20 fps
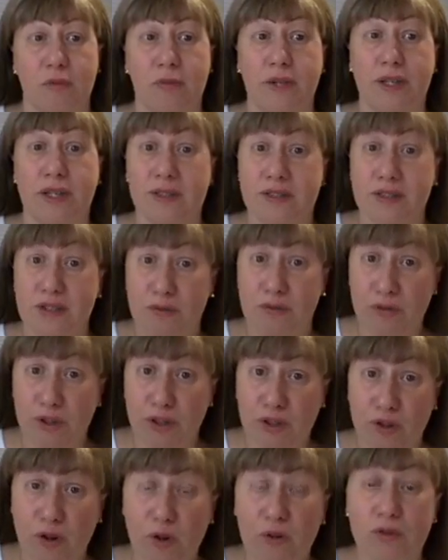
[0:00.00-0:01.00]
Because if we
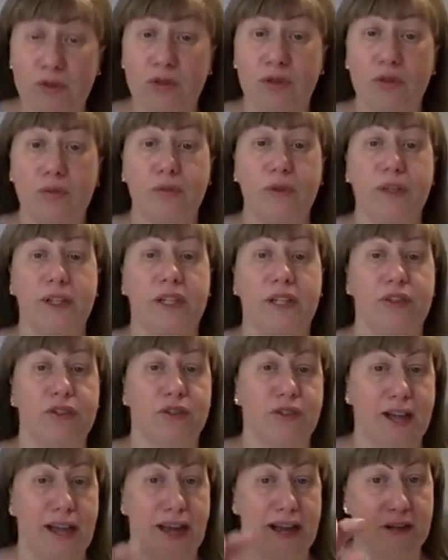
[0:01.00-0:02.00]
don't, we need to
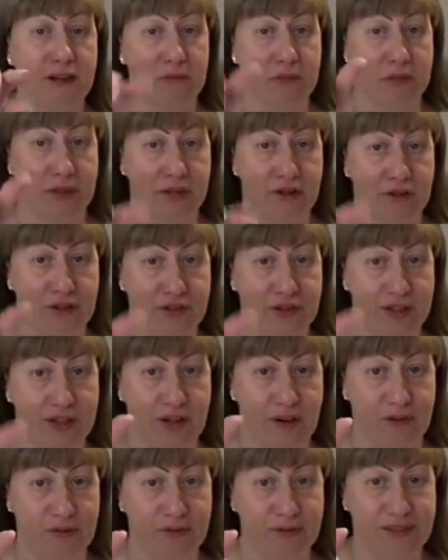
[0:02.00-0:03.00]
calibrate
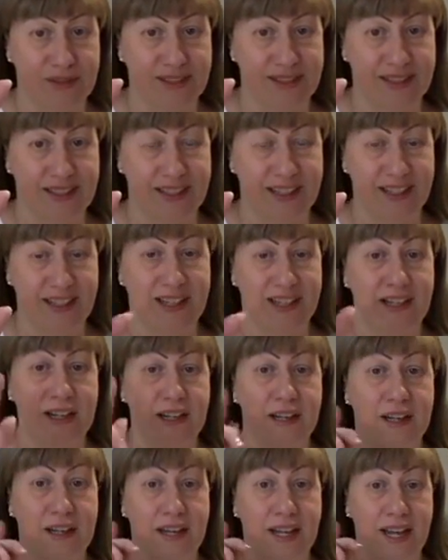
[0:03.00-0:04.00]
ourselves
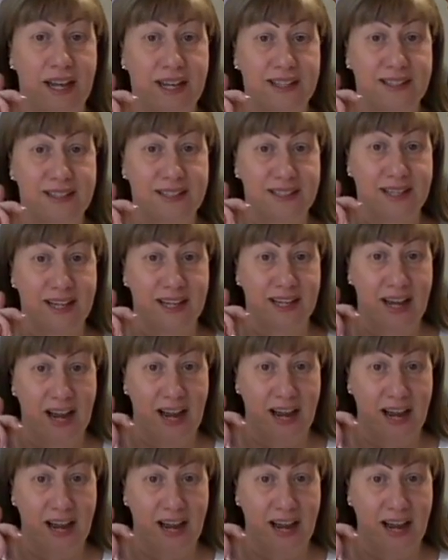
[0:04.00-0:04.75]
and say,